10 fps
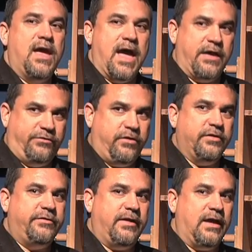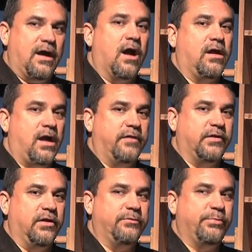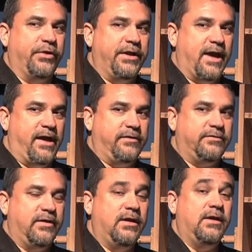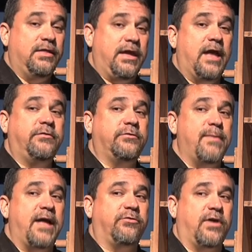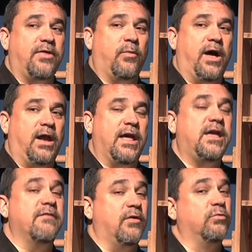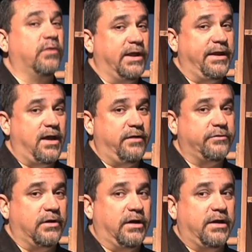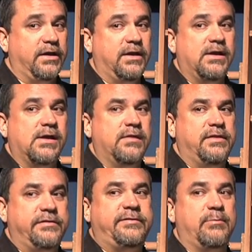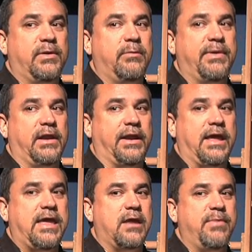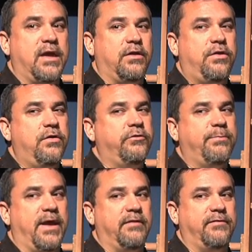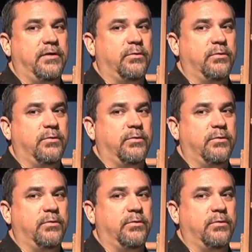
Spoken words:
As you can see, our closet looks pretty nice. The edges match rather well and give a really nice look. This simple ability can be a huge benefit